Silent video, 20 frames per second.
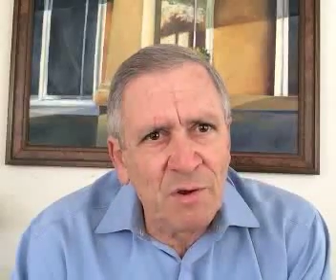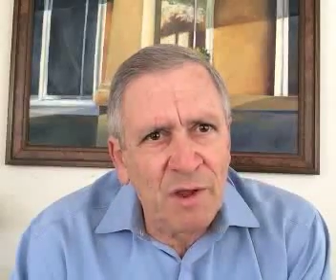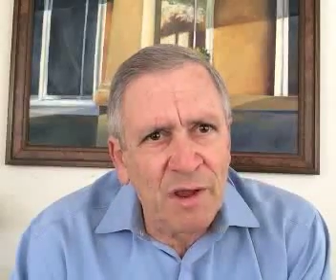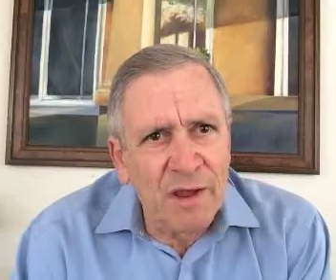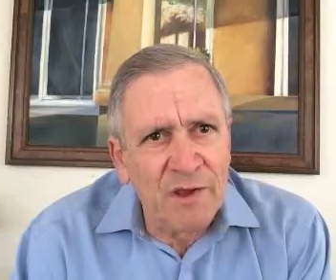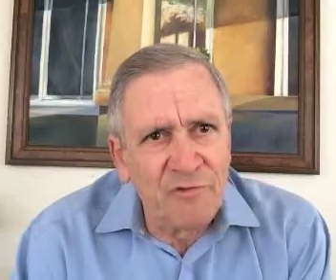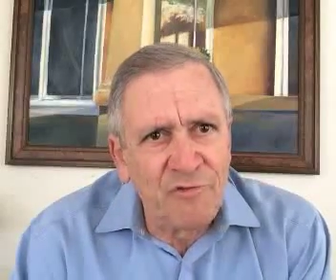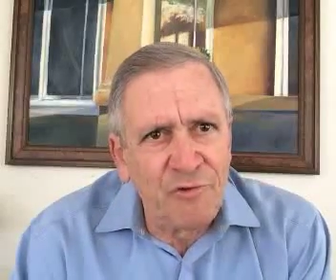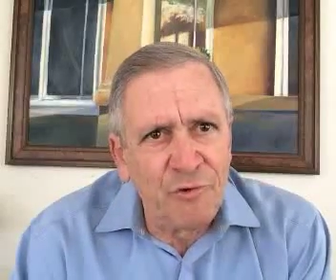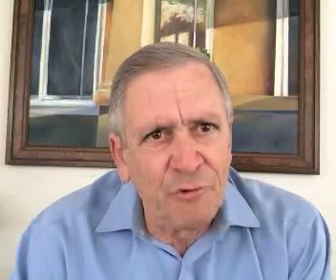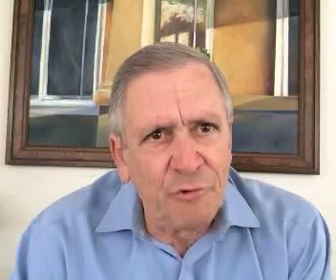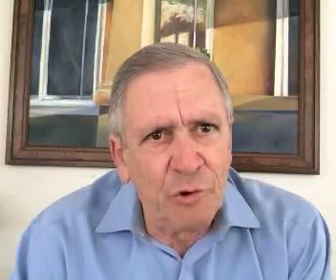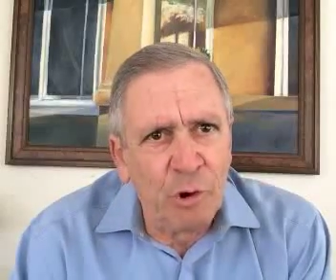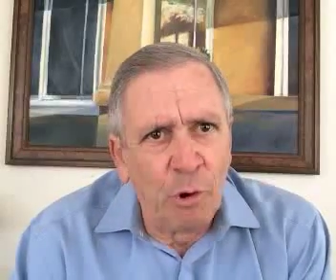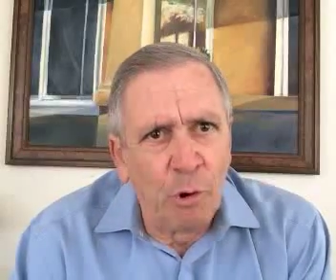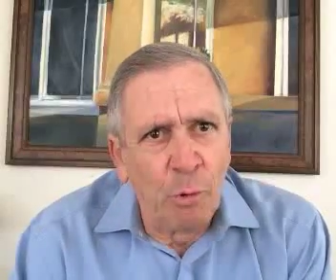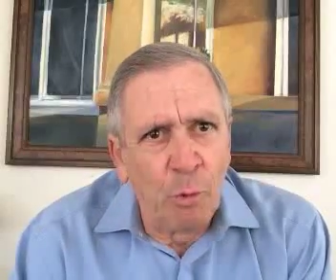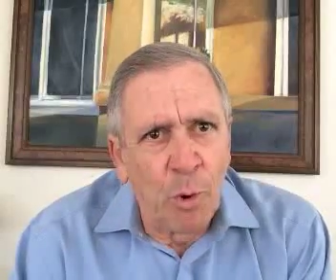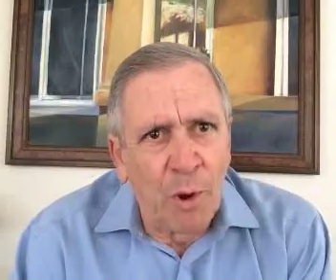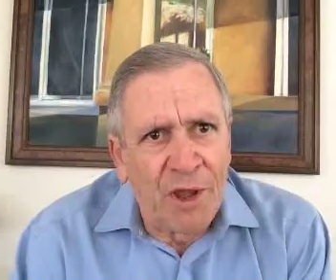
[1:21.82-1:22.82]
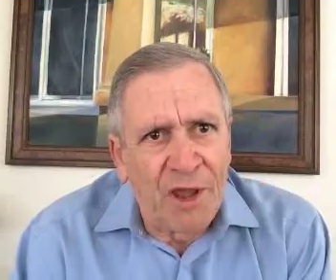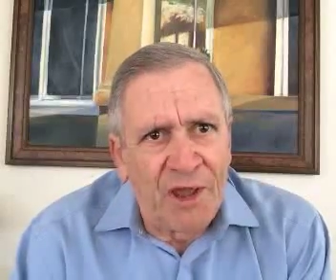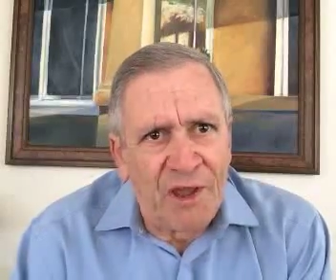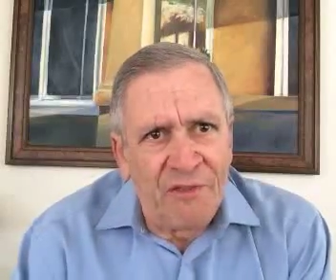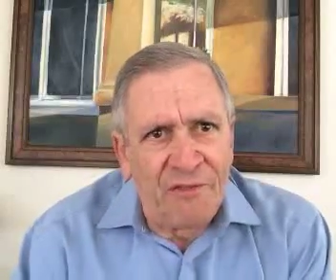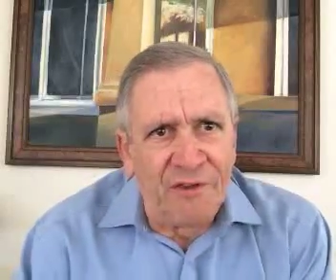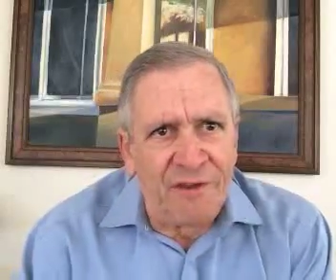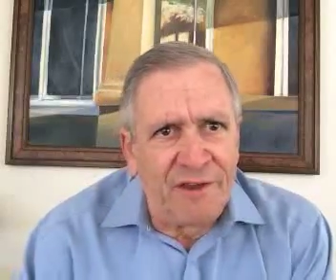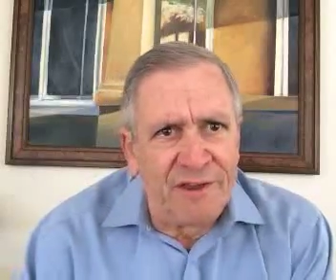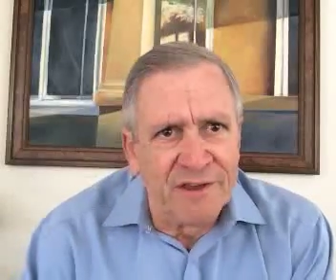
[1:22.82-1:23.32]
as you go away,
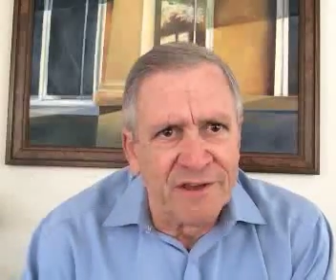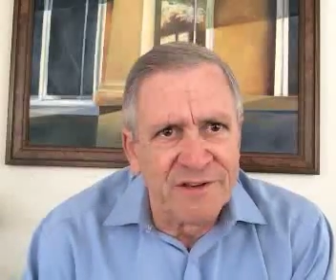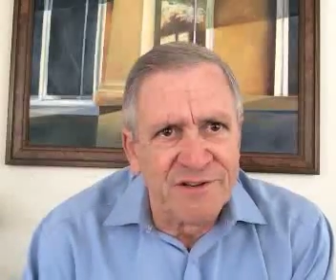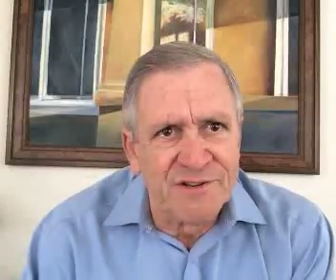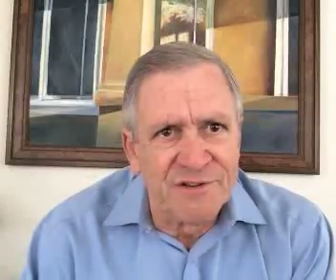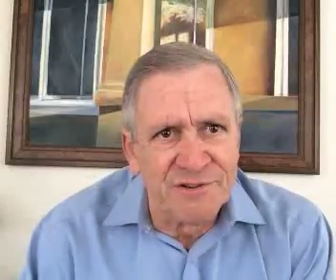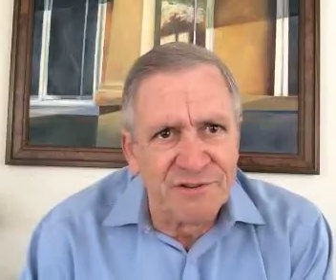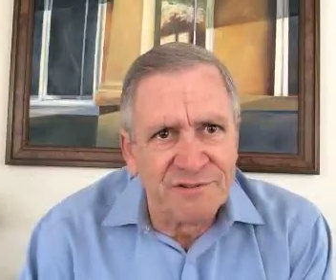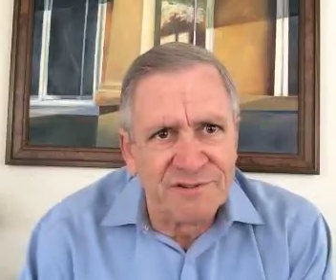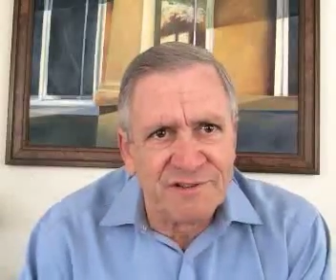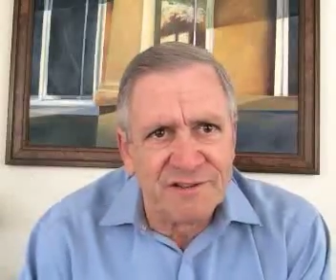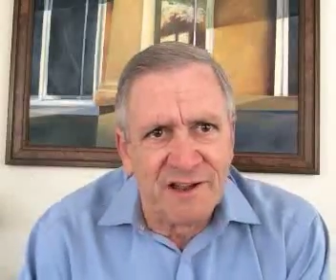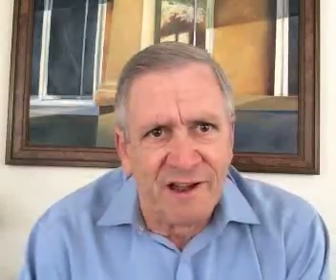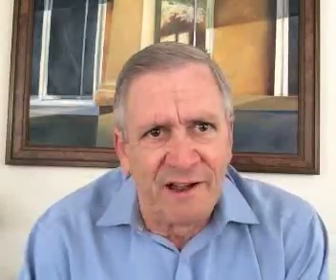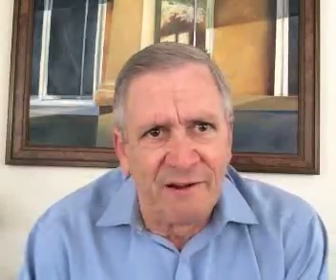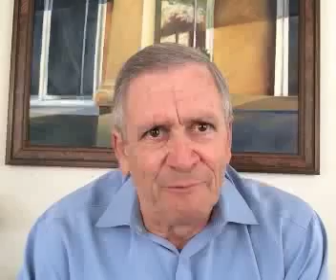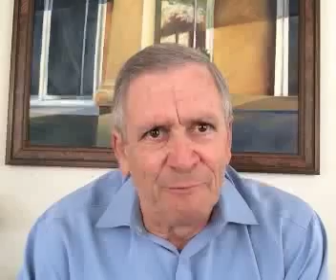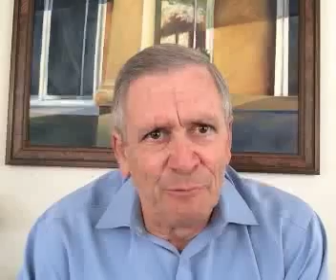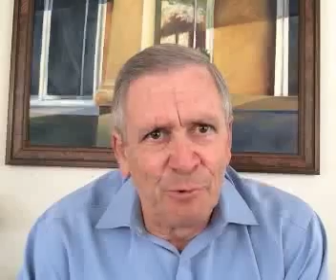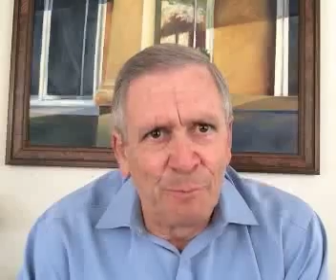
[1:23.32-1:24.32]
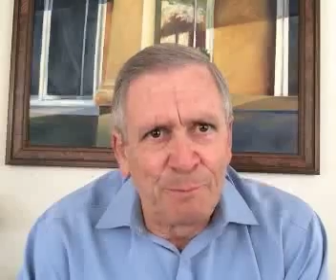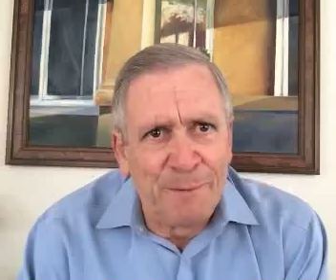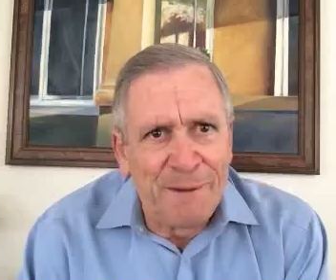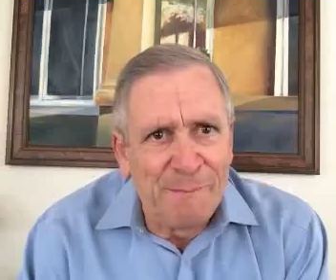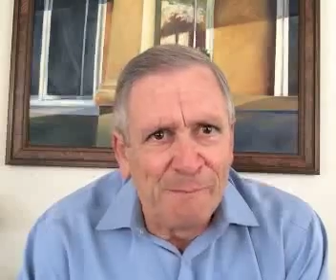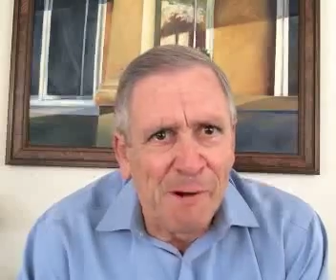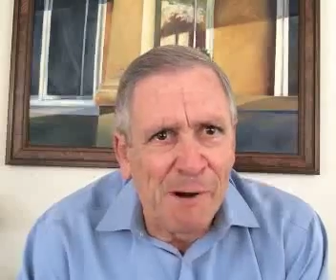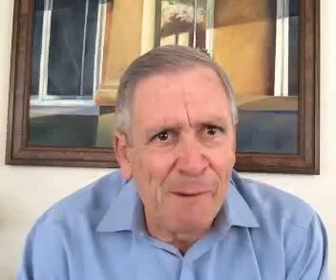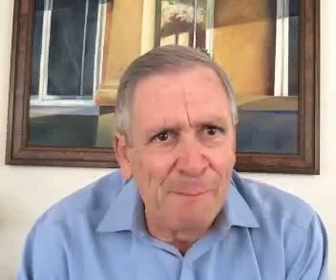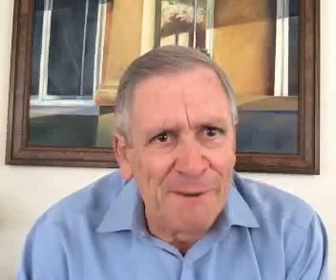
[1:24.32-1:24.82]
the kids are saying, "Whoopee,
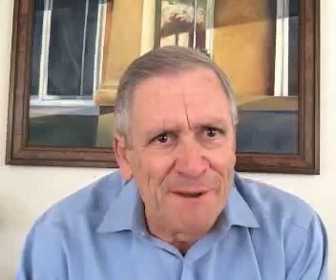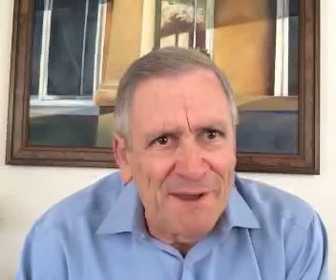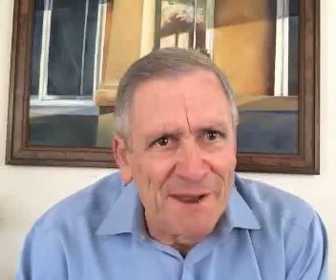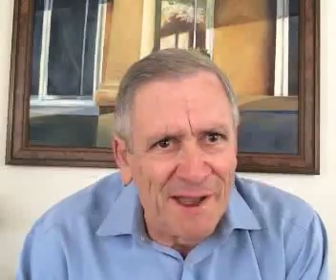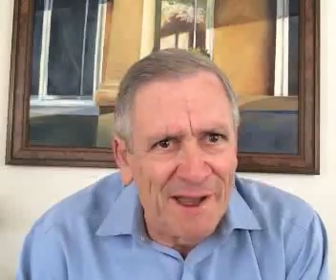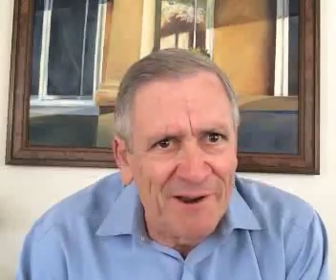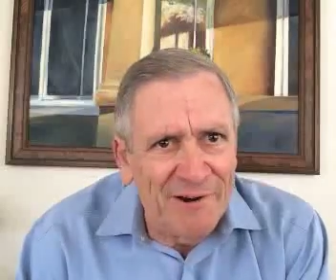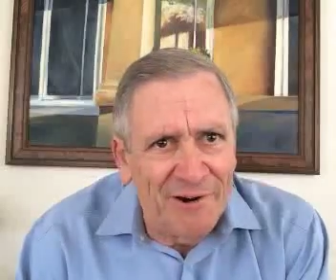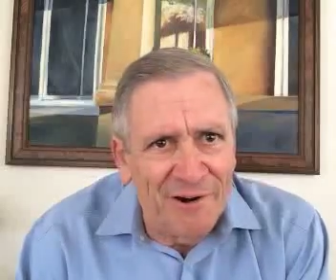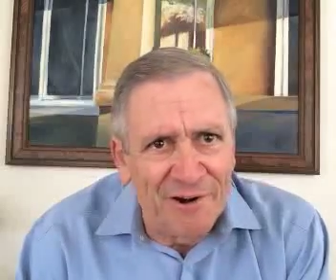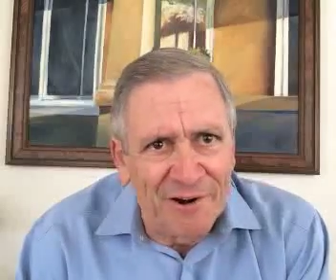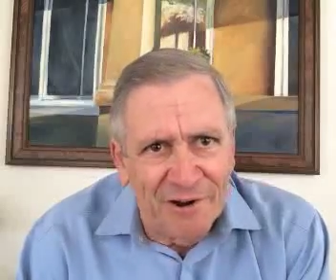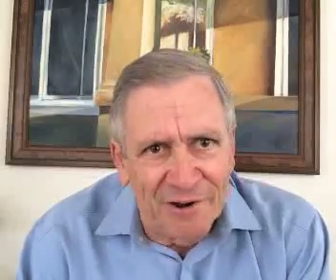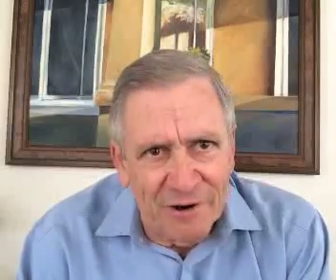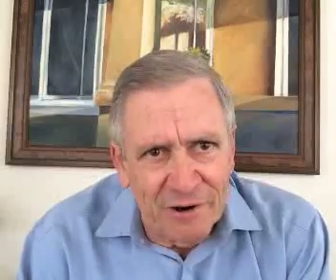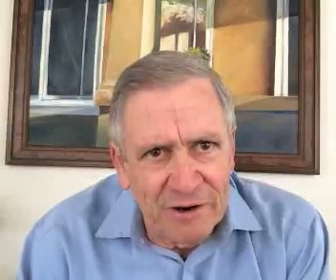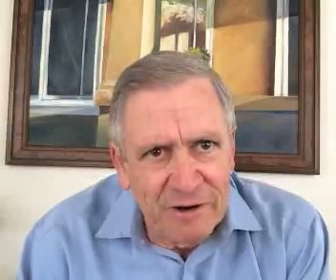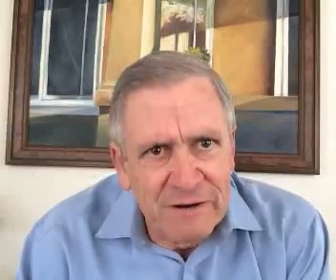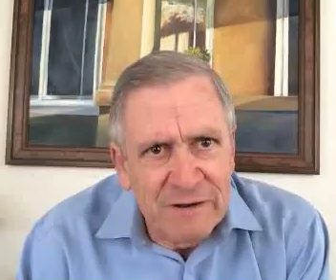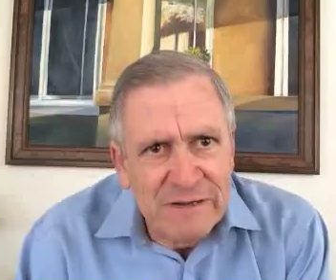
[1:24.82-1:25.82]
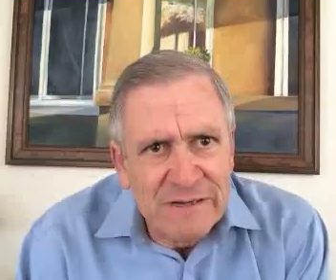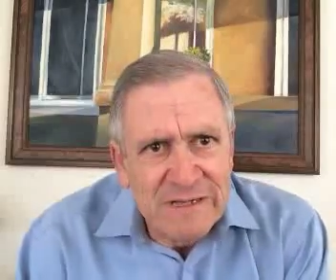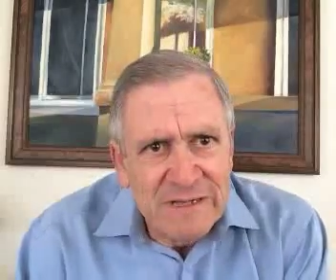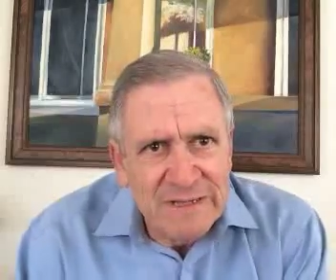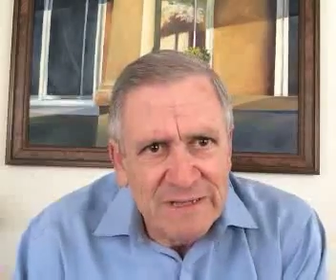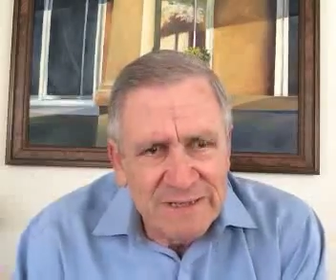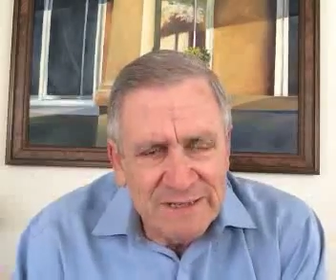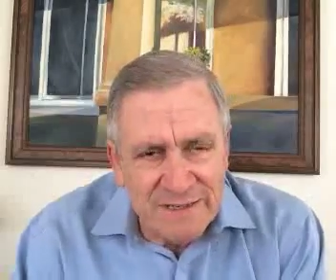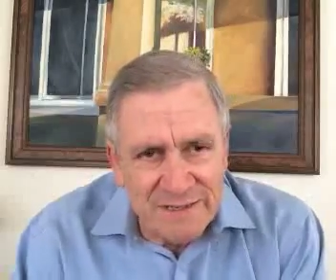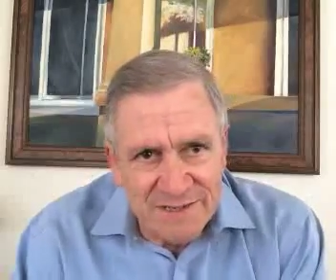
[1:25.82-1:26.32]
mom and dad aren't here,"
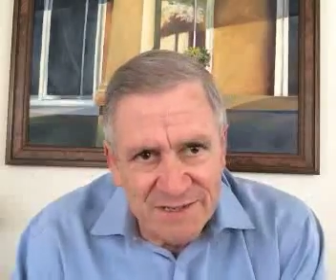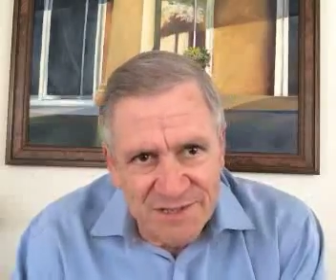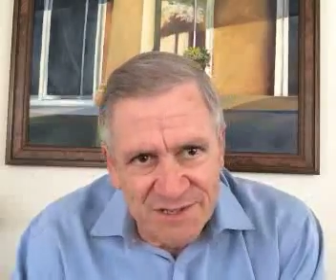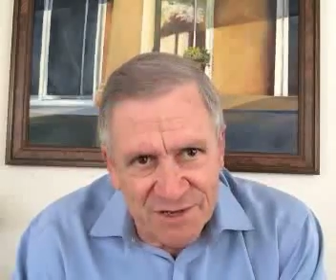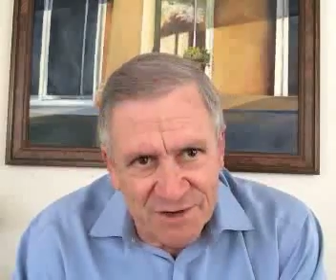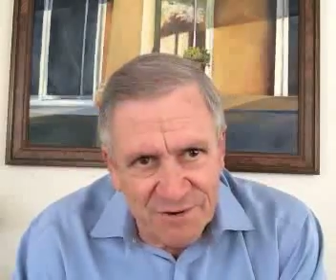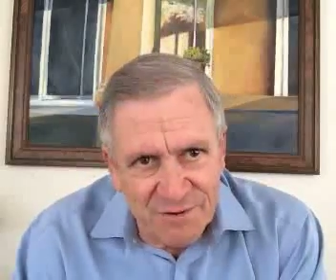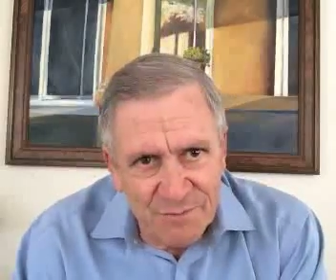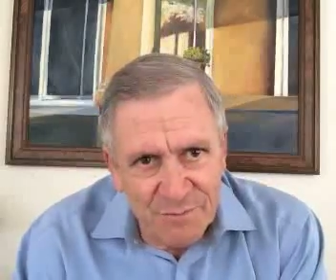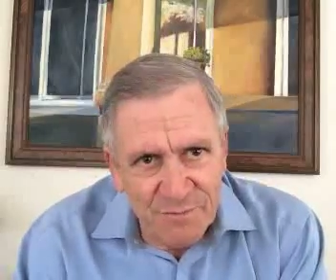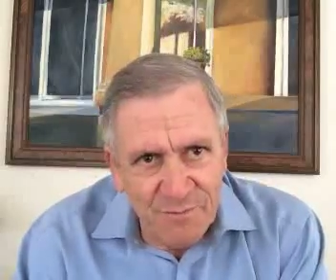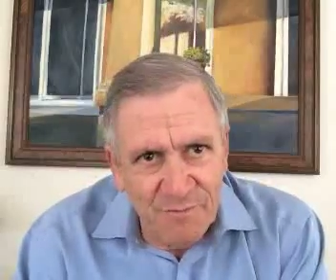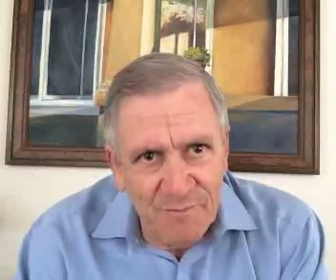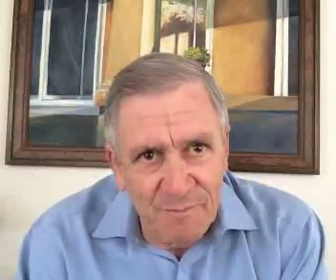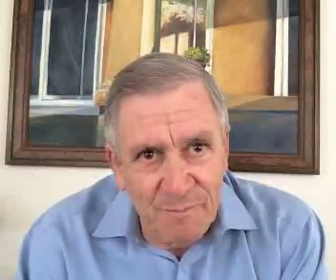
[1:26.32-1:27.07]
and so